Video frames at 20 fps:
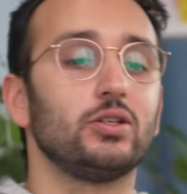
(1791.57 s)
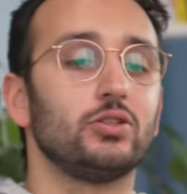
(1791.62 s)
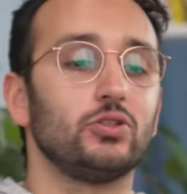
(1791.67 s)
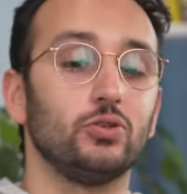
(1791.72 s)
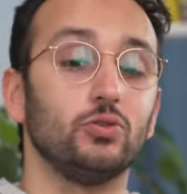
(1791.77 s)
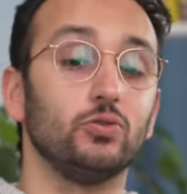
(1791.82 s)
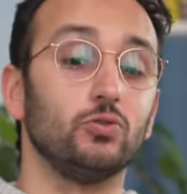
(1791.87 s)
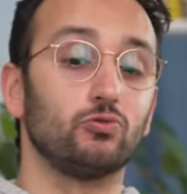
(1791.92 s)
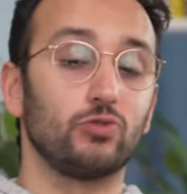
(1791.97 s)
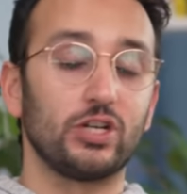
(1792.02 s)

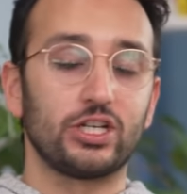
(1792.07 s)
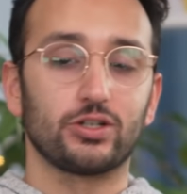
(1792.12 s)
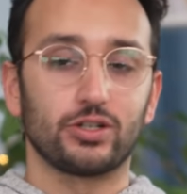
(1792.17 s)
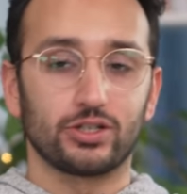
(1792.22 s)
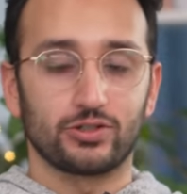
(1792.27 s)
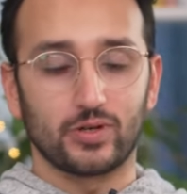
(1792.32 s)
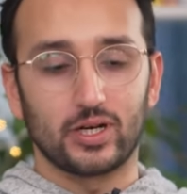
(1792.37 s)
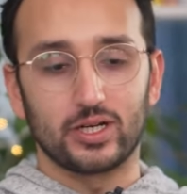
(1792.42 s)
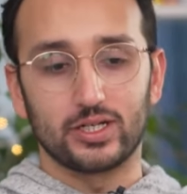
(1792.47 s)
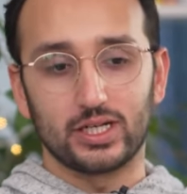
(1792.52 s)
to
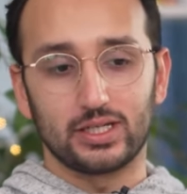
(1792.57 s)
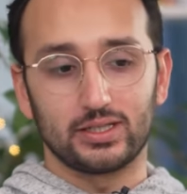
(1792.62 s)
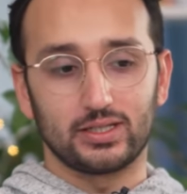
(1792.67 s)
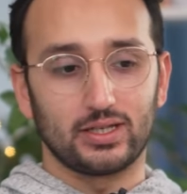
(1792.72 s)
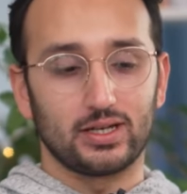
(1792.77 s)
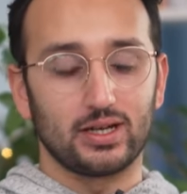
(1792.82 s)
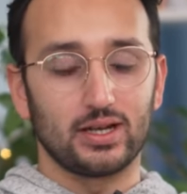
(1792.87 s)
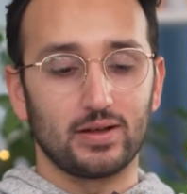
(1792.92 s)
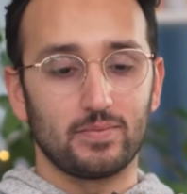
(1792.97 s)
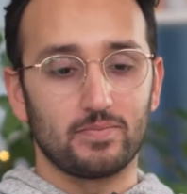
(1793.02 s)
recharge your energies.
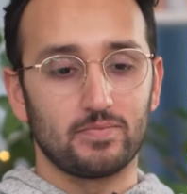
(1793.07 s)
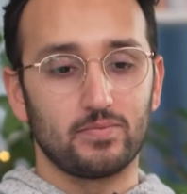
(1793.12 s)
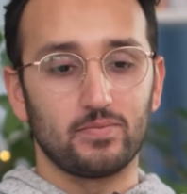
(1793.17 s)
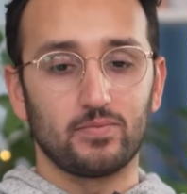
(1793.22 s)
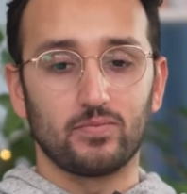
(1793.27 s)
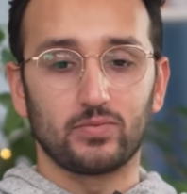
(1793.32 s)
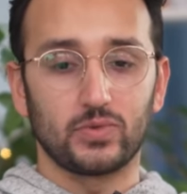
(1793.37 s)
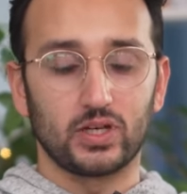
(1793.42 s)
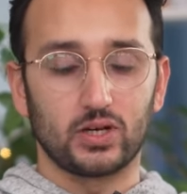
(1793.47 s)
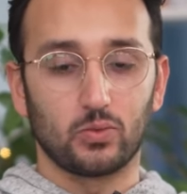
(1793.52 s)

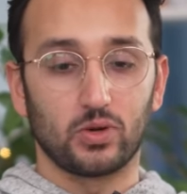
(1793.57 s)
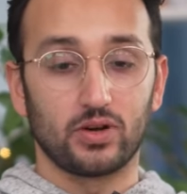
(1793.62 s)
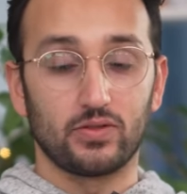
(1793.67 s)
You know,